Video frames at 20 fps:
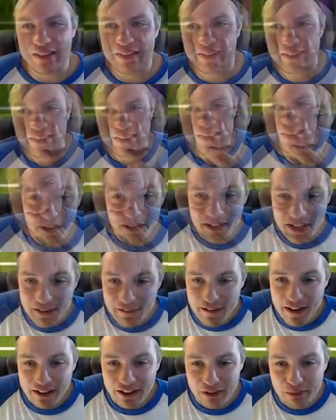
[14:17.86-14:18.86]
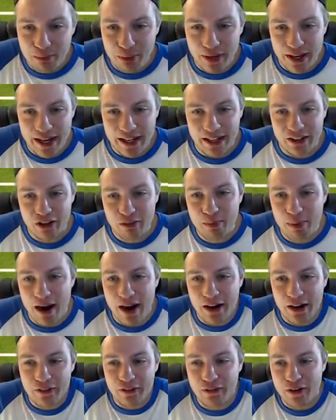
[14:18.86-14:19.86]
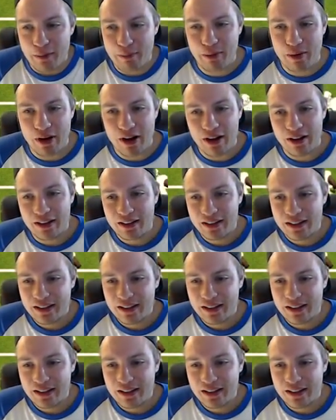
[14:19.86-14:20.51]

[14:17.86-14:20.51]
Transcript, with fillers: 12, the defense is playing inspired football.